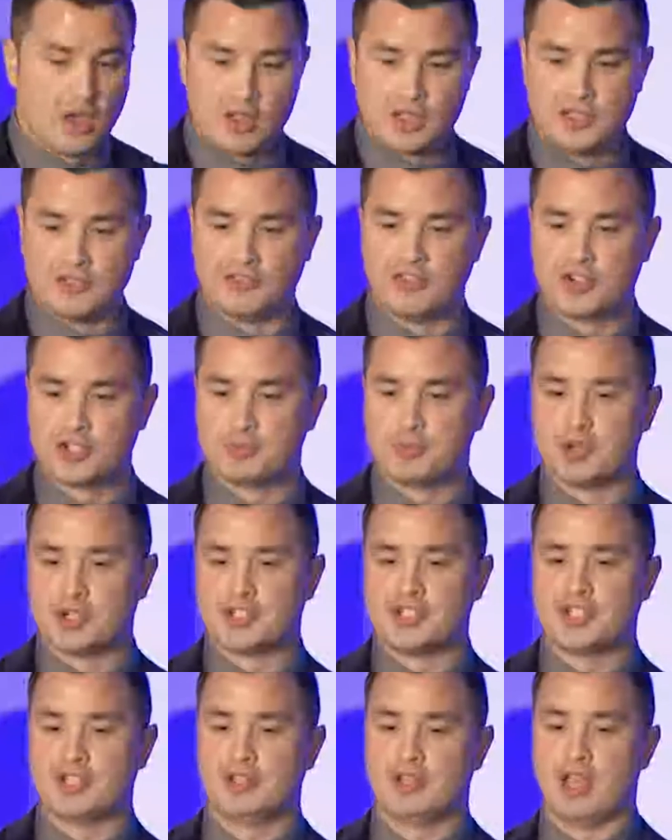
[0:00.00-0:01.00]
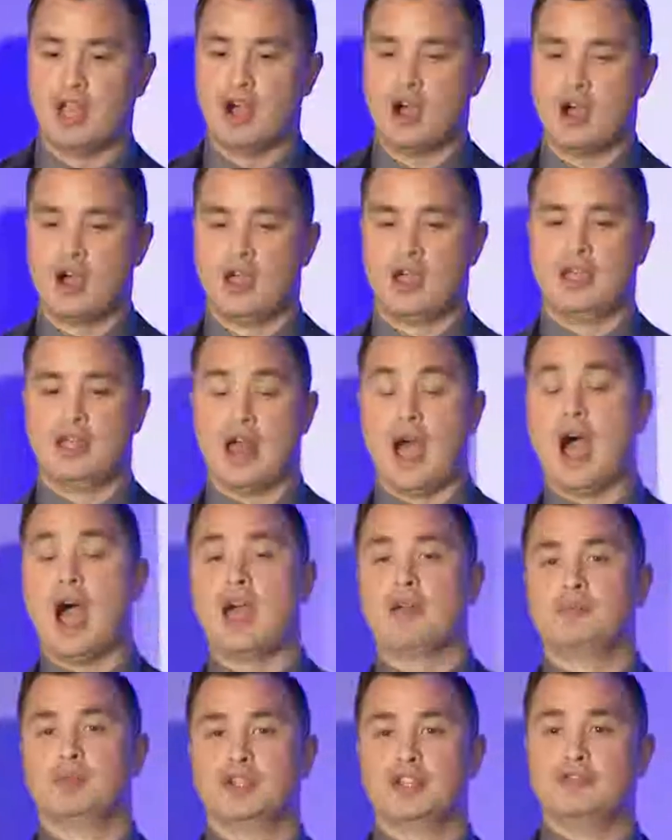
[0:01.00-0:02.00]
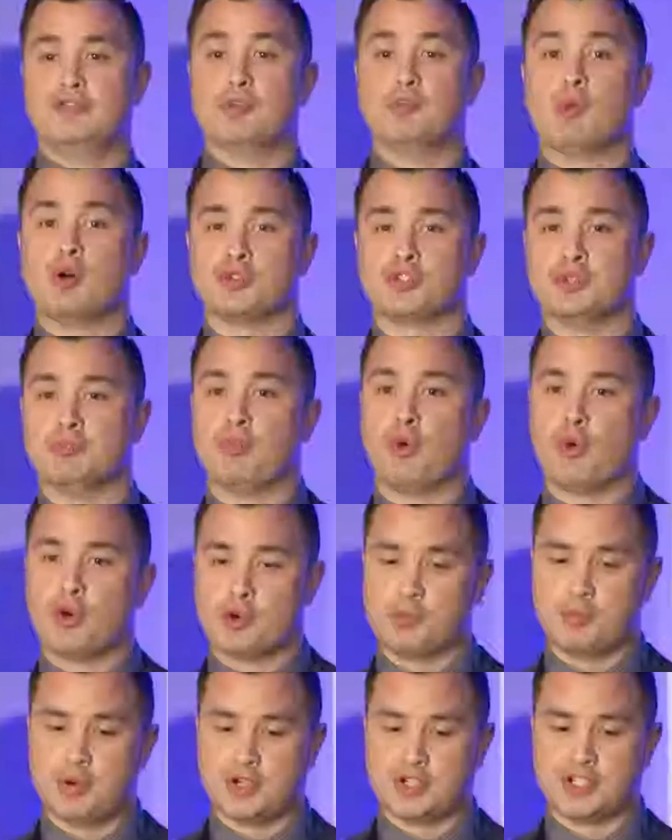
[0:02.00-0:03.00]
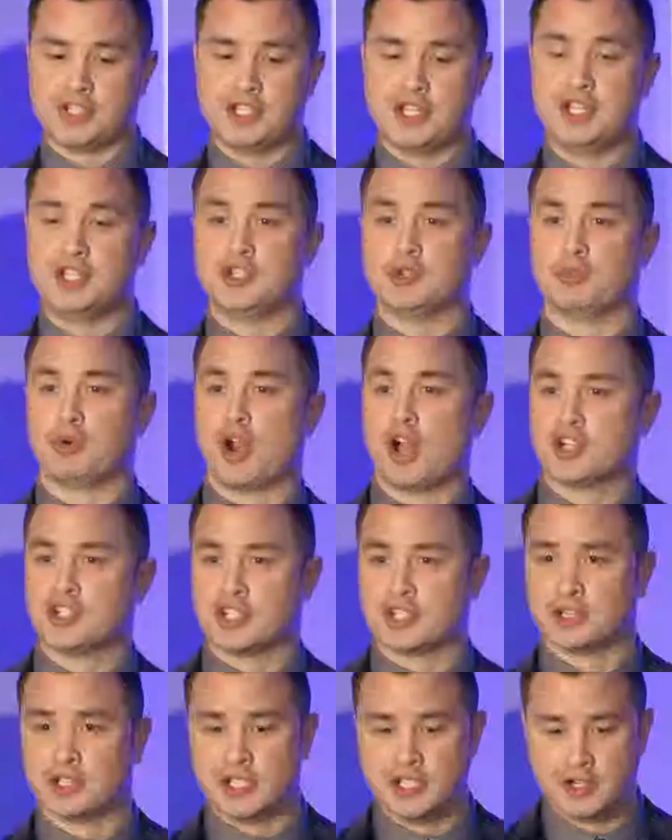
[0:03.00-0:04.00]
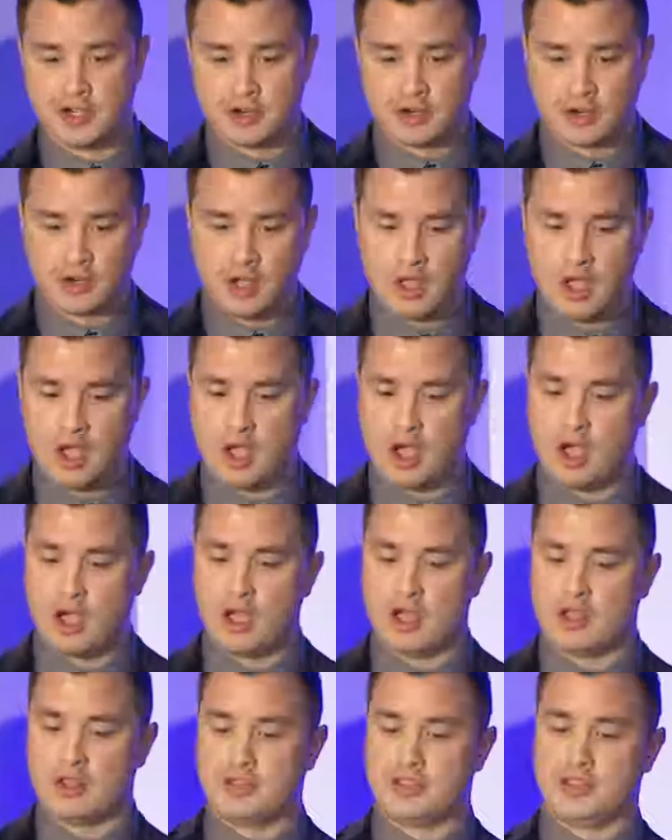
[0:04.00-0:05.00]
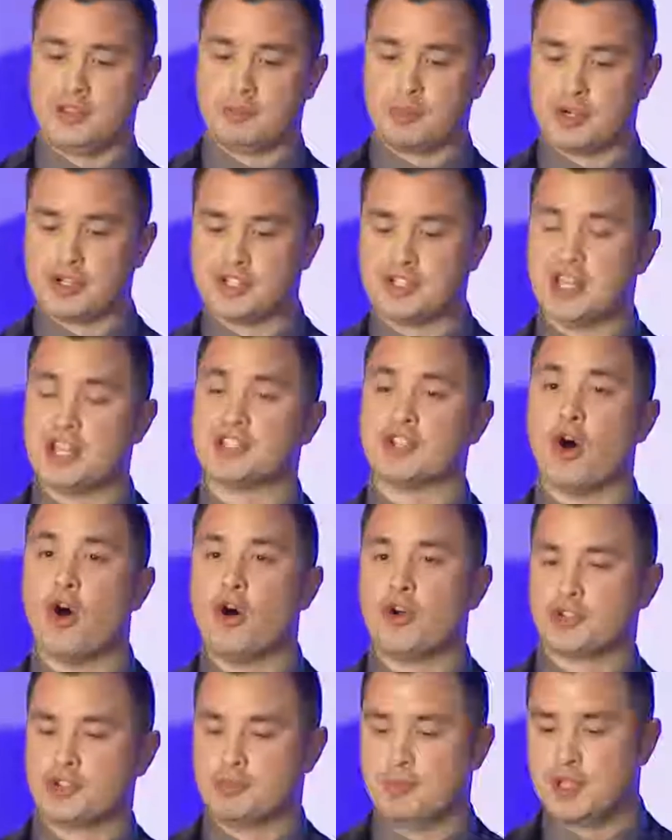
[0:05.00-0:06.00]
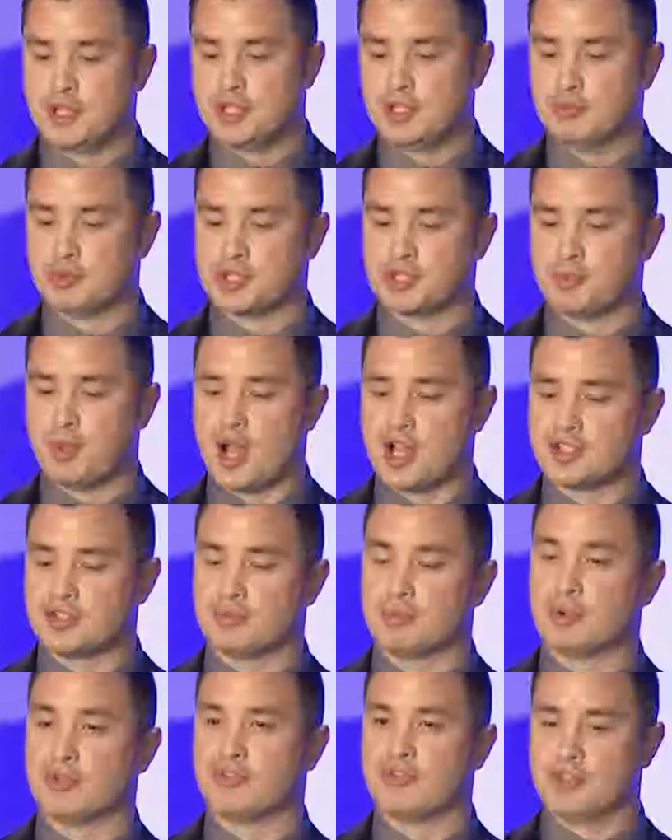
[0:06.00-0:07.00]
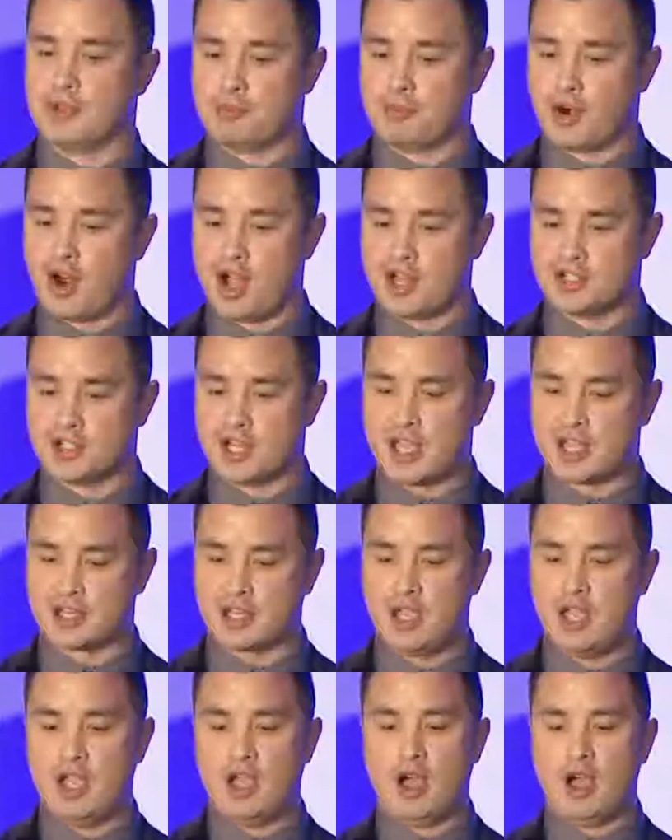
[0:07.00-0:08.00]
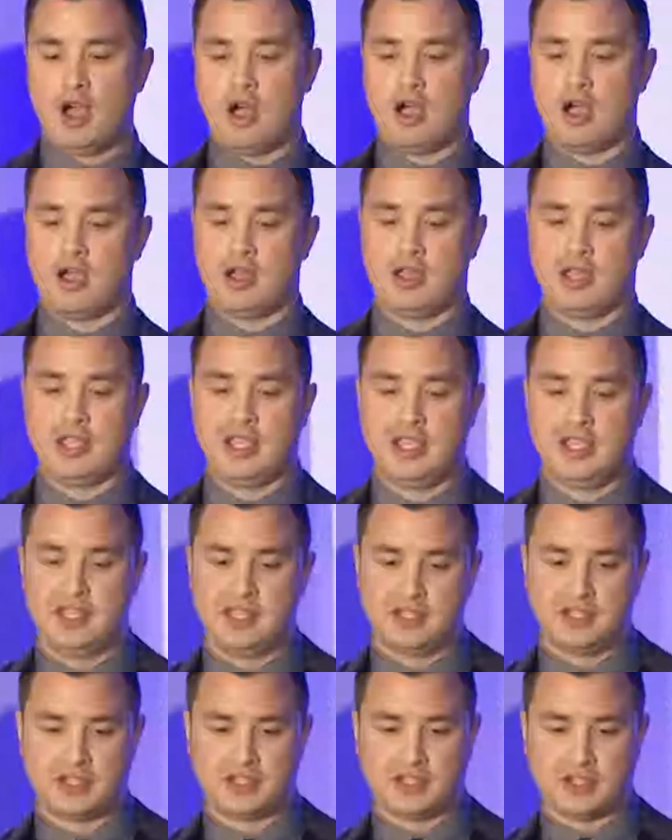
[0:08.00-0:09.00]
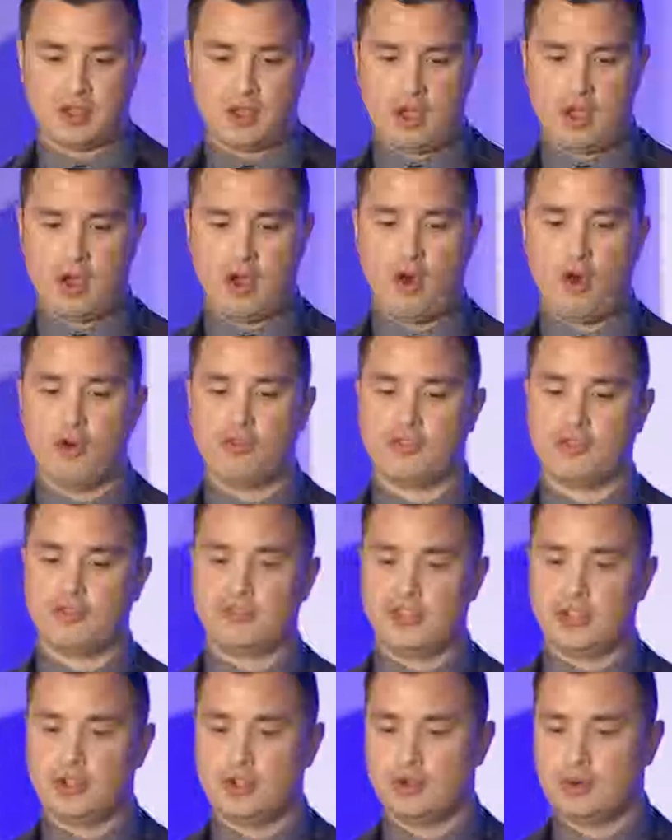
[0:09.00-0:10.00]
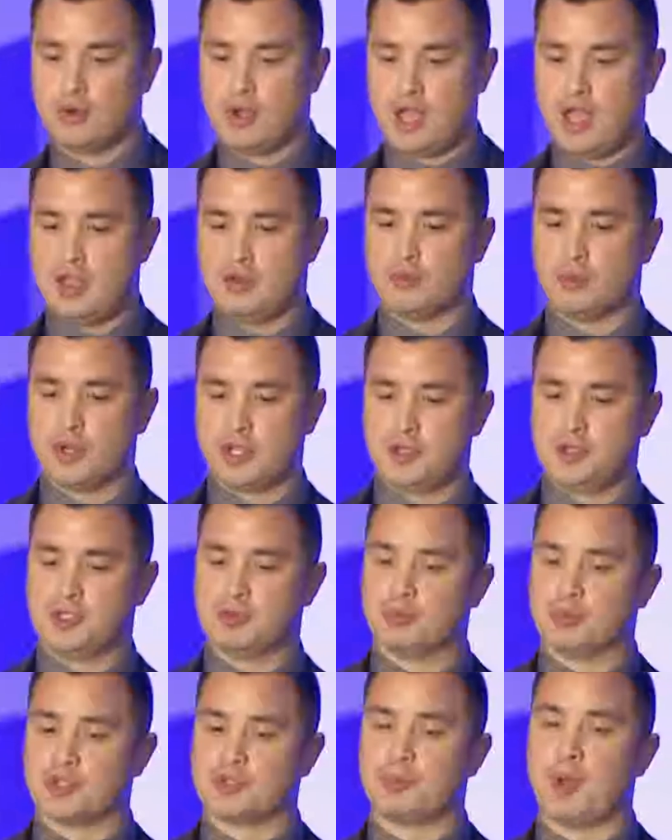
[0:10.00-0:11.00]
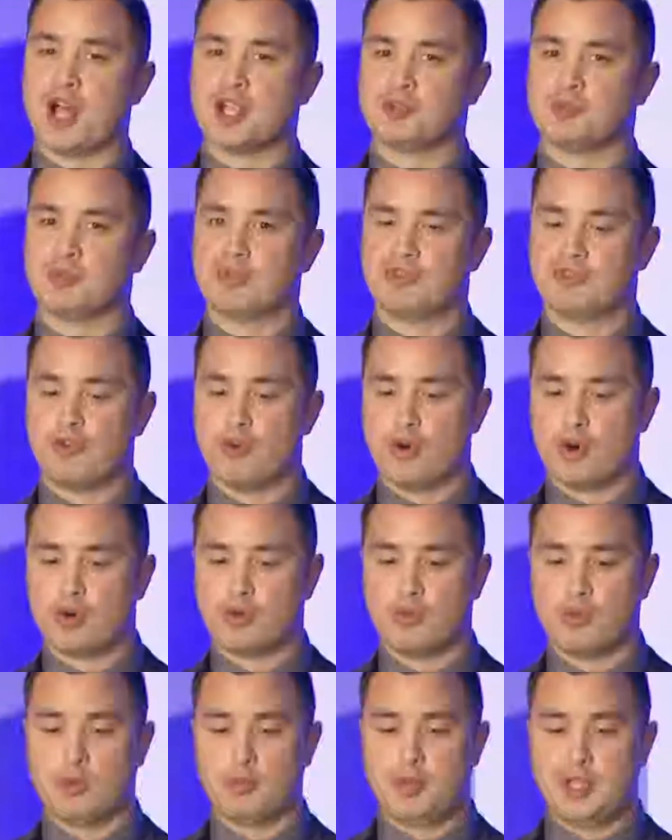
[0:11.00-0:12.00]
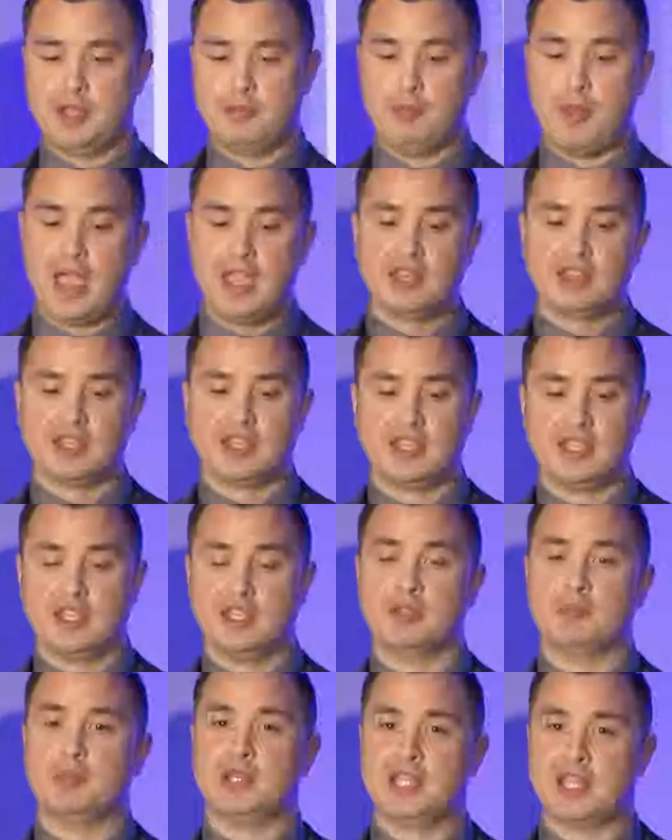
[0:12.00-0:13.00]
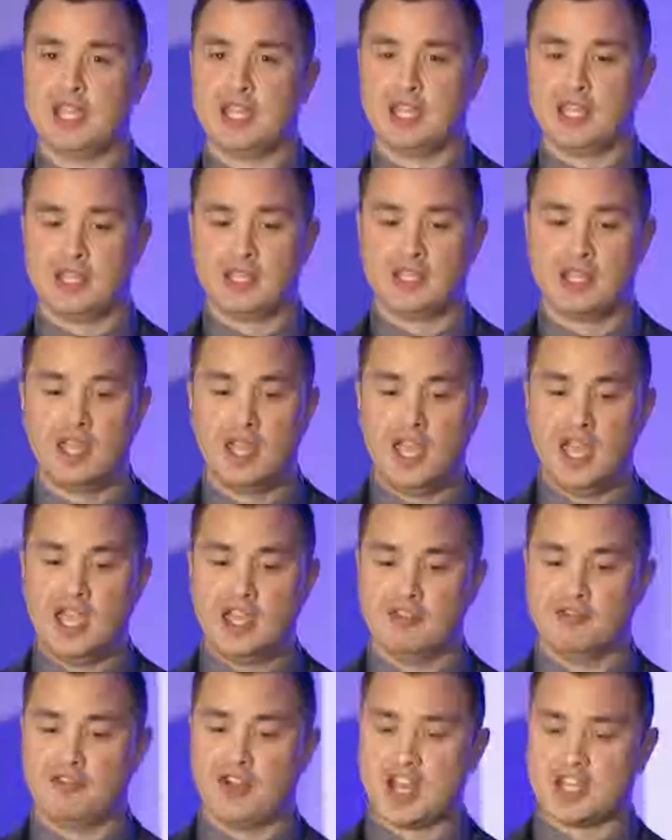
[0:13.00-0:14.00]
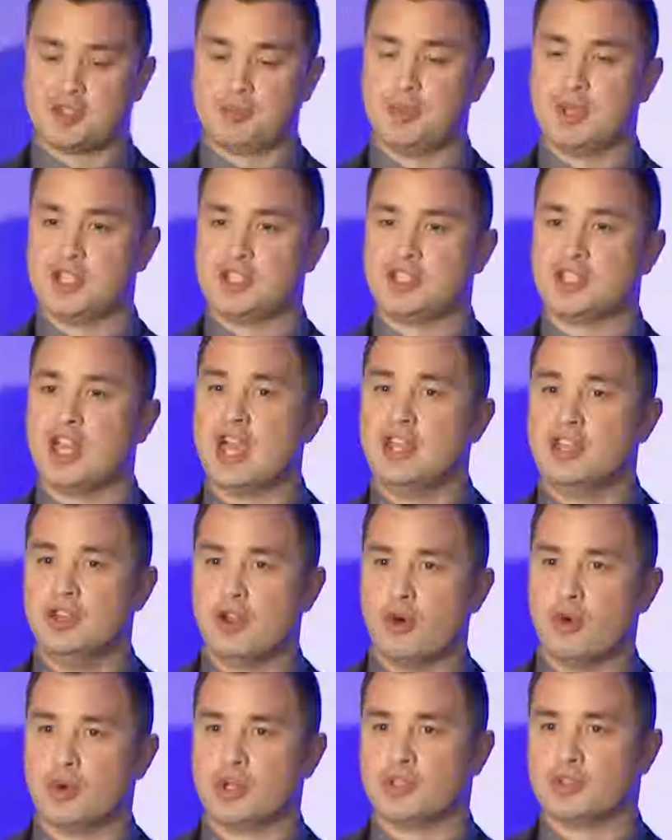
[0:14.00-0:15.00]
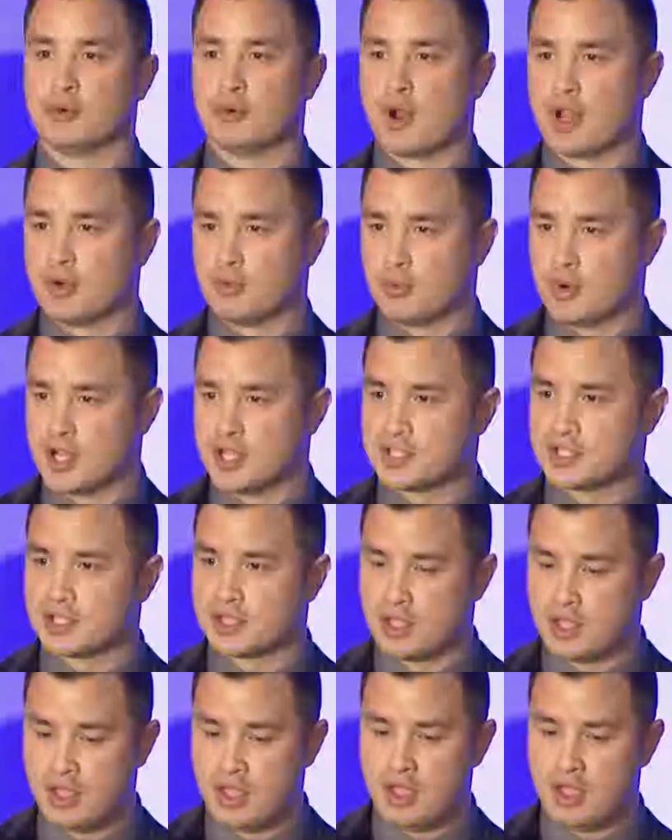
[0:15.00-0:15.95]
The first person, and I believe the most important person, is your project leader, the person that's ultimately responsible for the project. His overview and what he's responsible for will be mainly, in the beginning, investments and knowing the right risk.